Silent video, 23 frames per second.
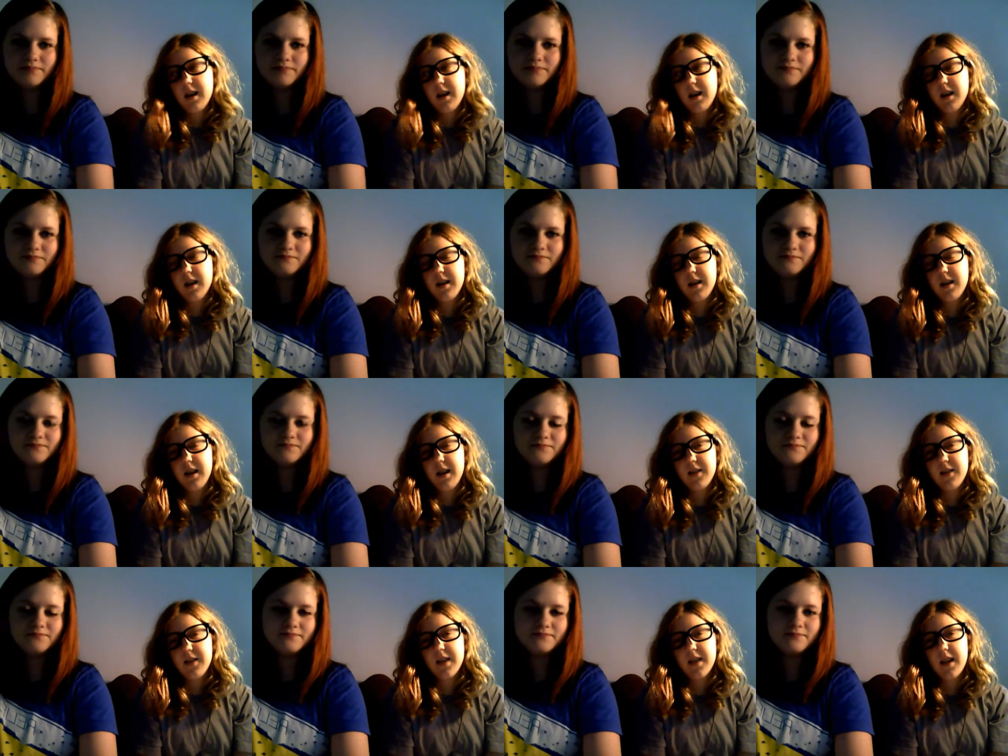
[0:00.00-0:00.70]

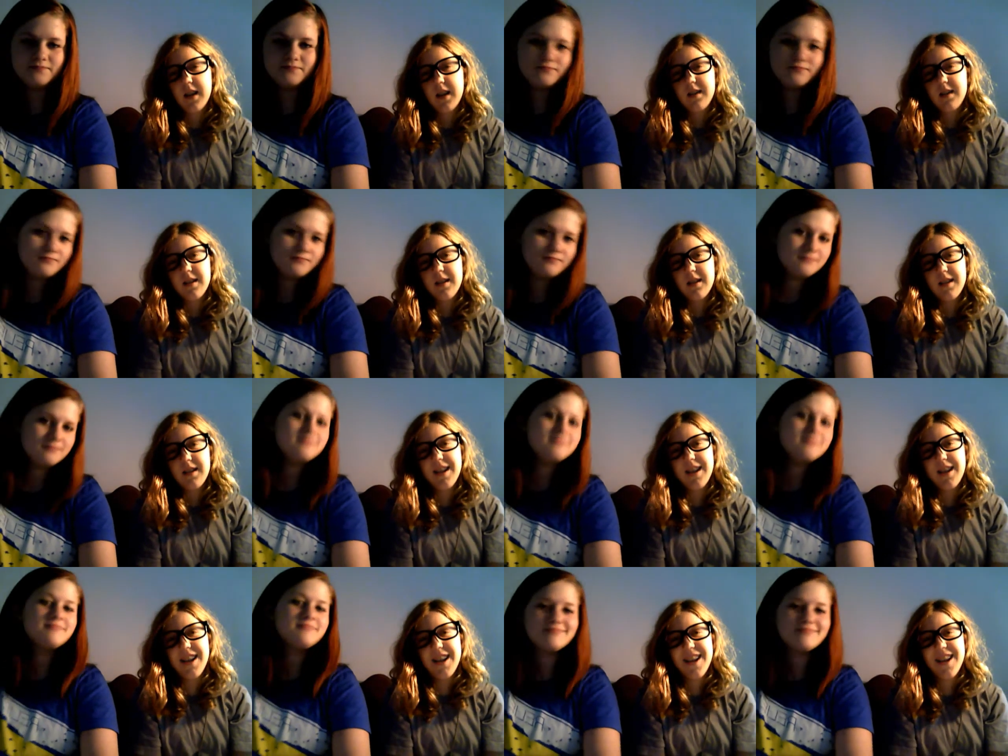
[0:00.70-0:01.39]
Speaker 1: Enough said.
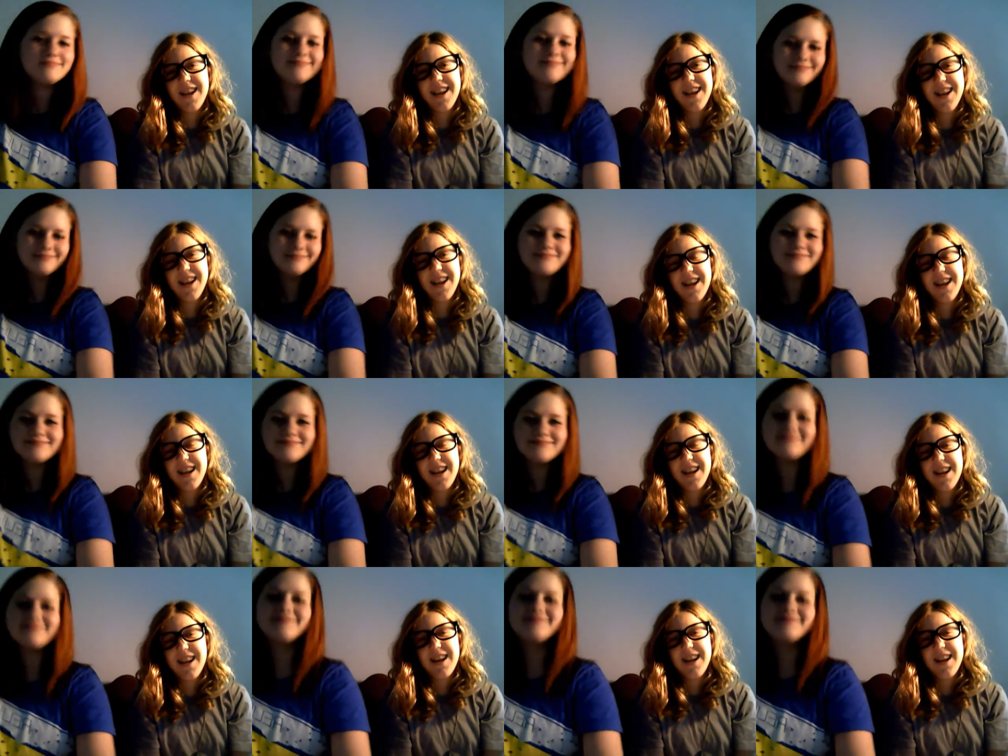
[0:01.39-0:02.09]

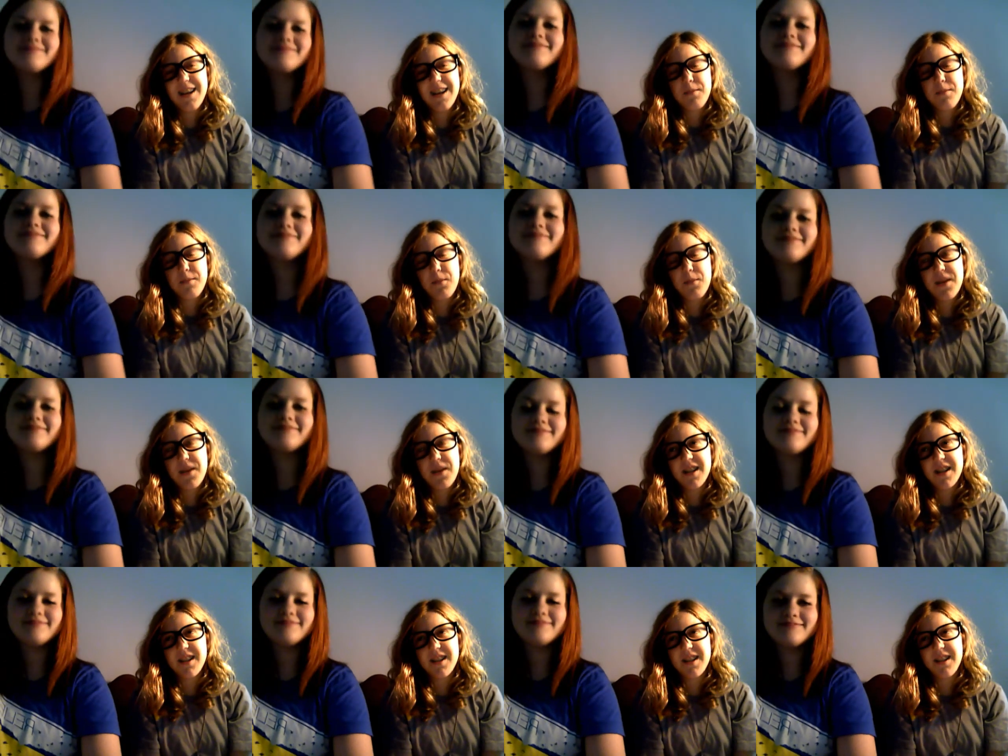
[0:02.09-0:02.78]
I'm
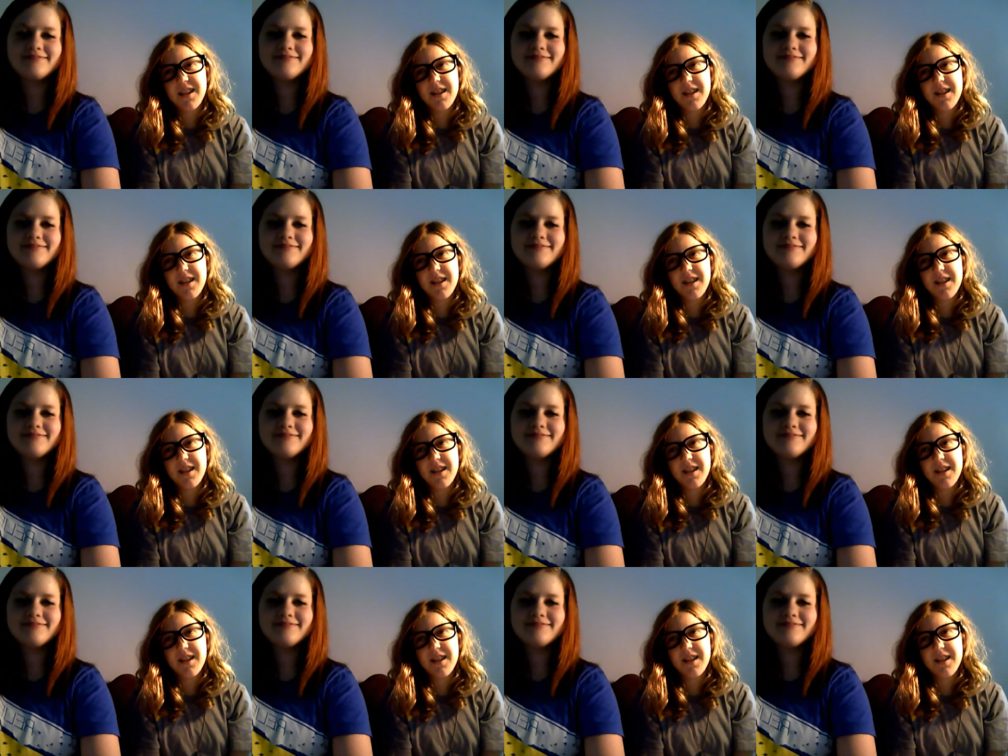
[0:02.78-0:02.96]
Amanda.